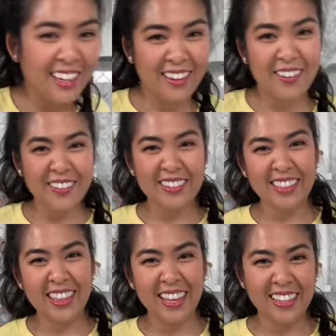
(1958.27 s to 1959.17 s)
you.
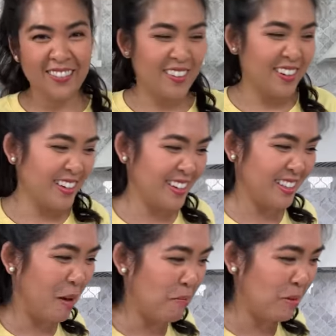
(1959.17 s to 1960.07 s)
Thank you for
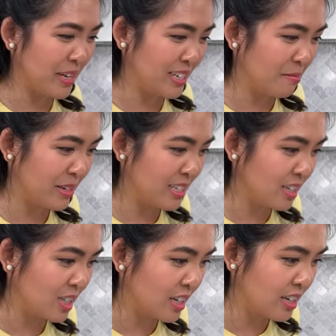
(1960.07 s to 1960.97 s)
complimenting my
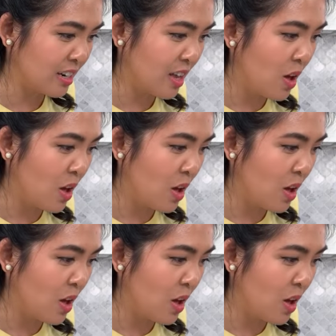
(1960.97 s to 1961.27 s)
t-shirt.